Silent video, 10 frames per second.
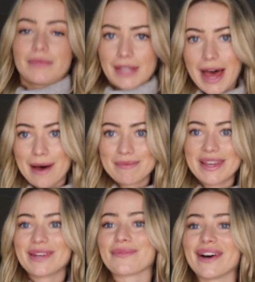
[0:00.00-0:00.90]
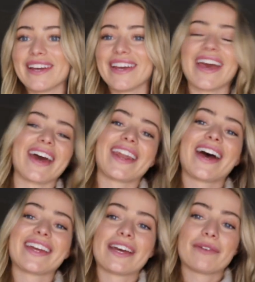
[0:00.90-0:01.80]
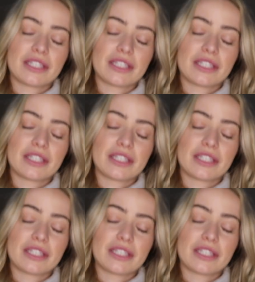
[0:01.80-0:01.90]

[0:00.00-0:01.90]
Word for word: top in white, and I can't